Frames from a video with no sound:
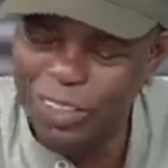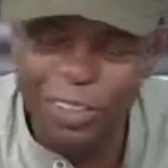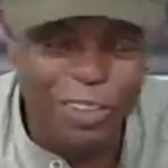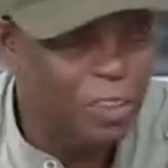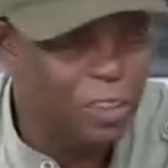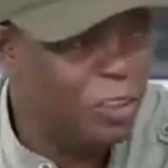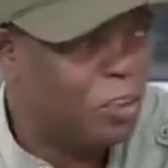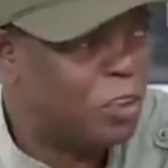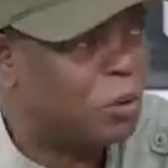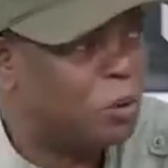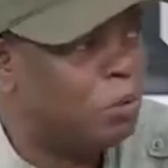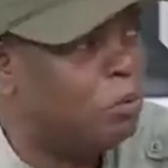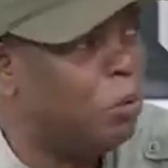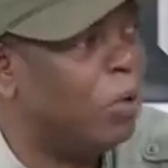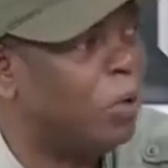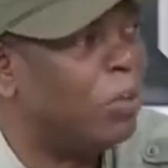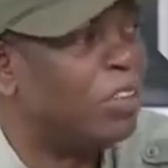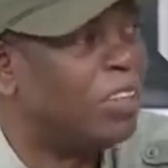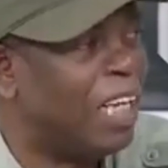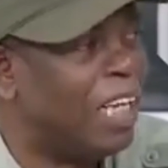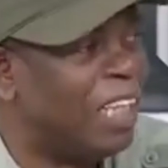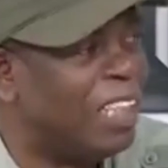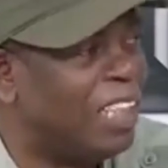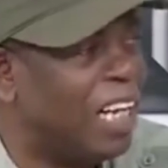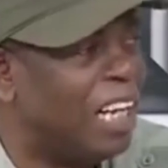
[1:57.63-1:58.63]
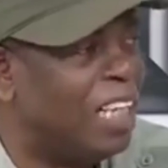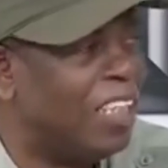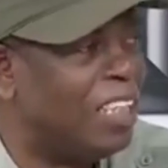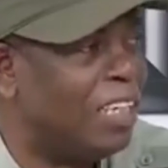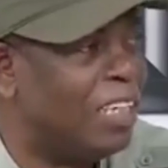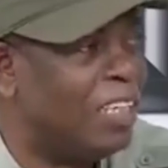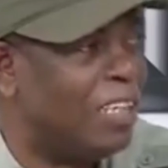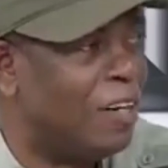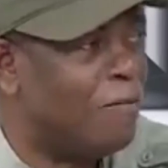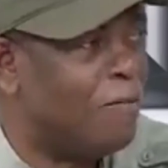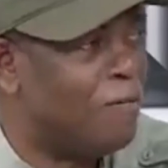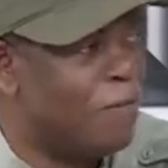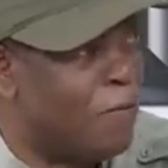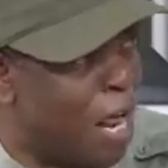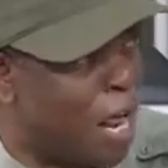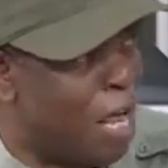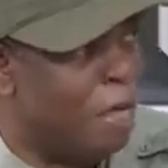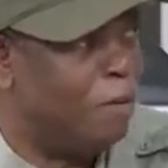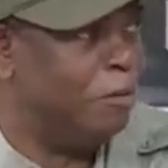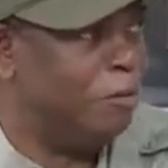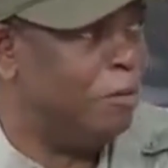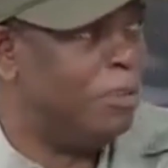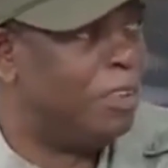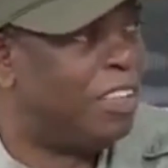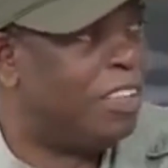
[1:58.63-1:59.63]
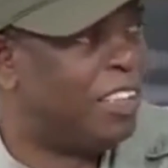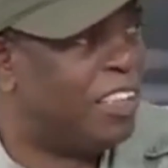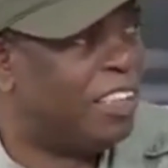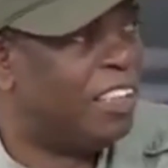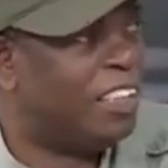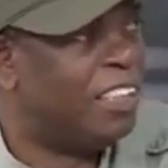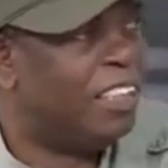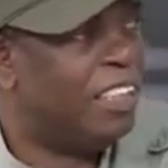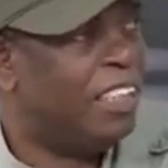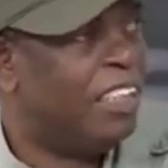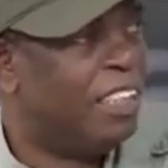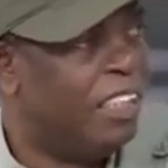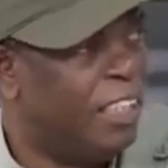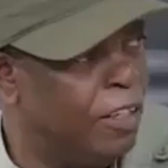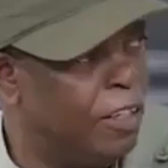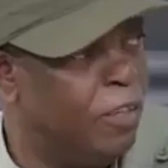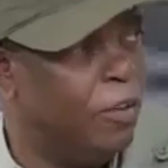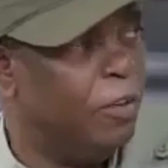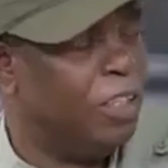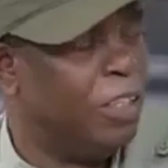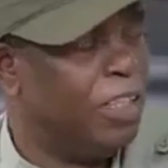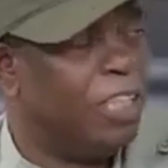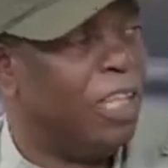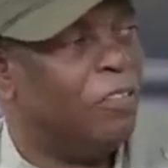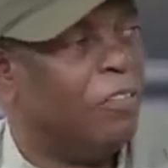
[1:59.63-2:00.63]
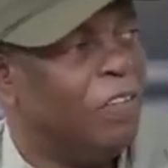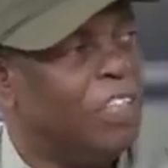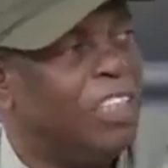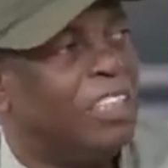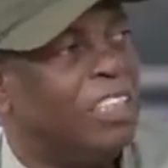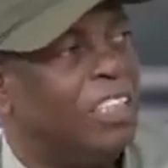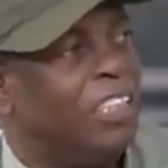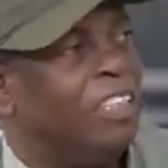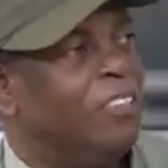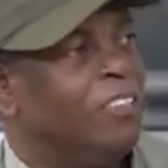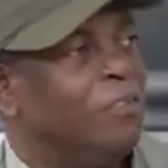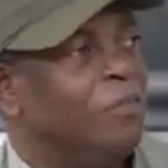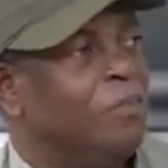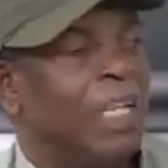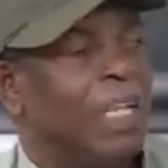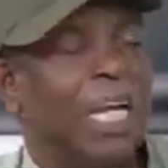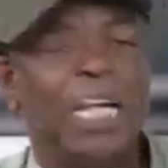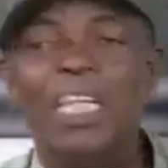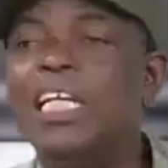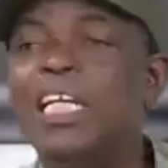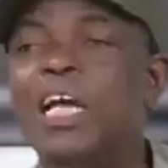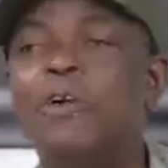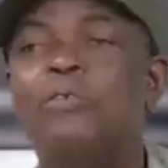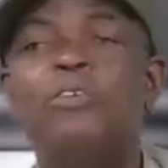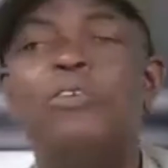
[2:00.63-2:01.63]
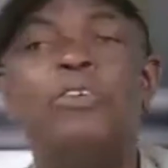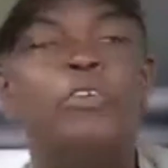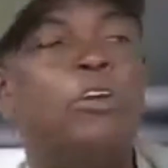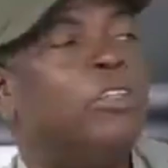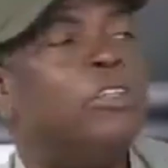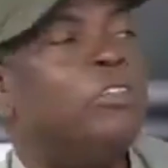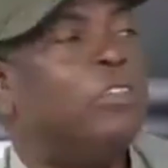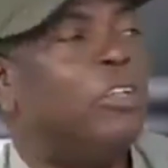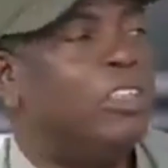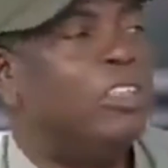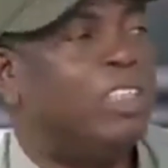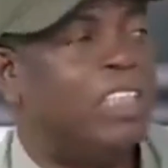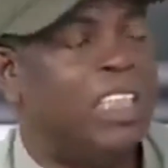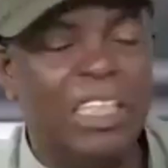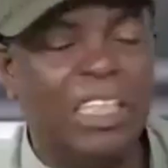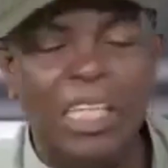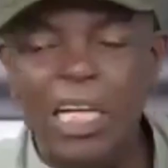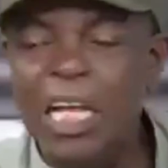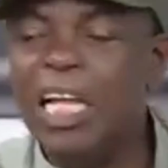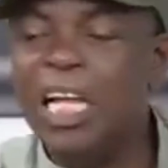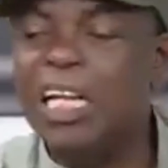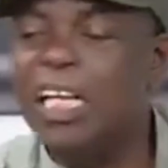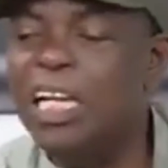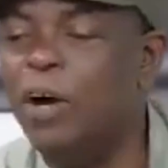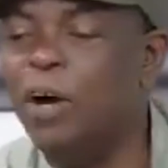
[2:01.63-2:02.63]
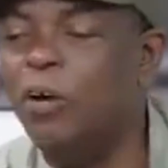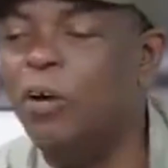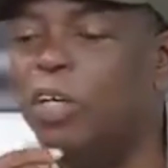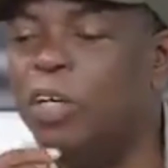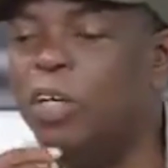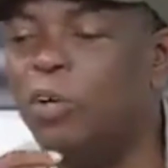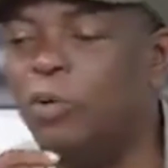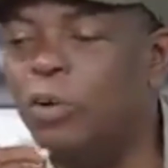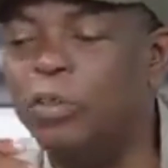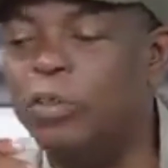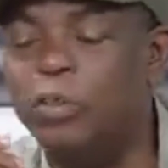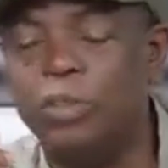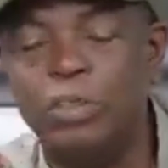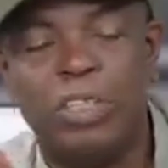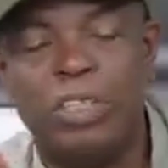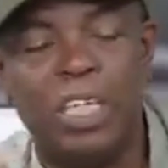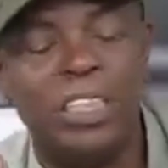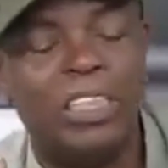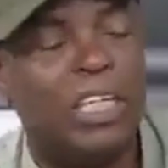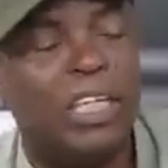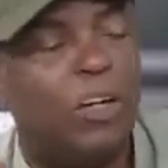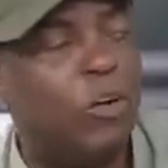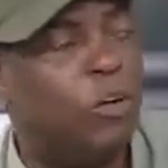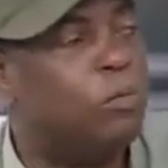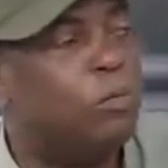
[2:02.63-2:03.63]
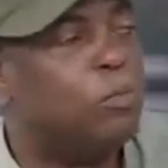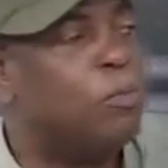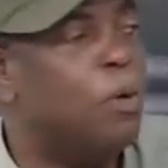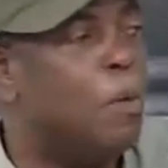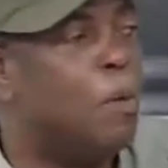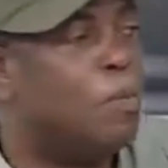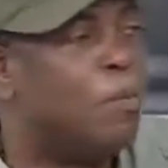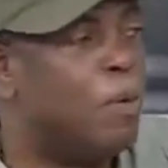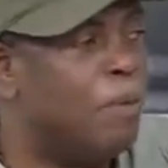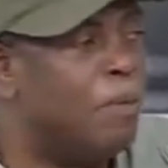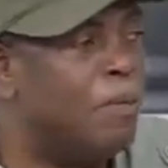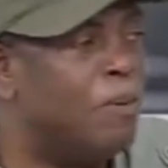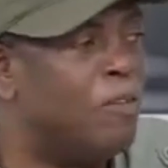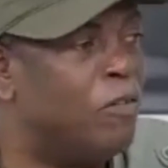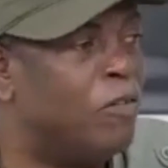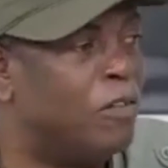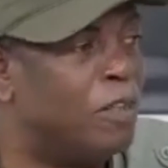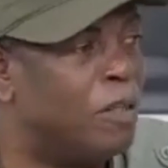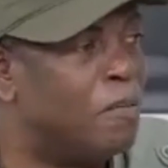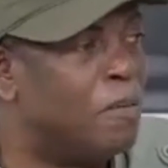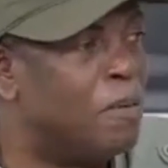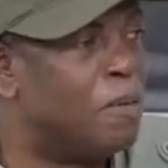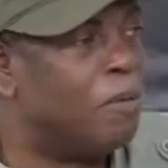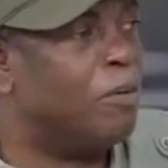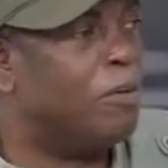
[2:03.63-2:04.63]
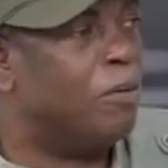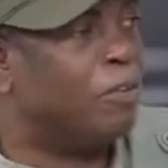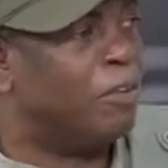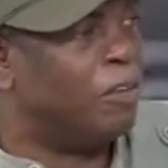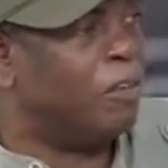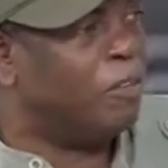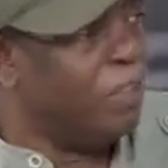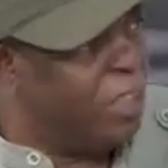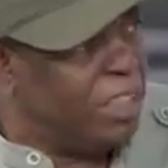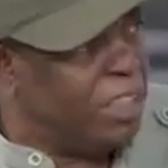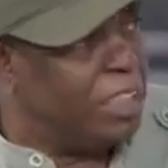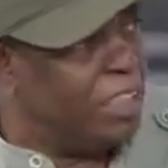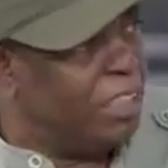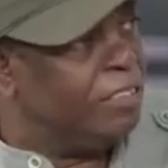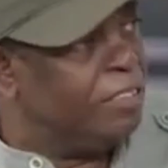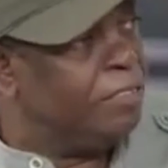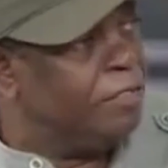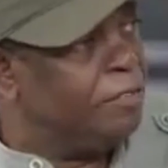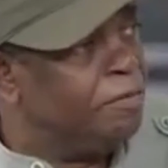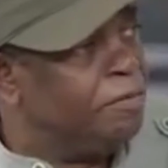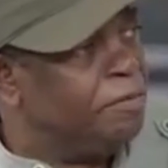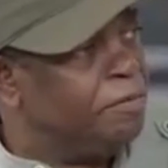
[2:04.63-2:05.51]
smolder the flames, you know, in the region, and they would not succeed. They are going to create a lot more problem for the people of the region.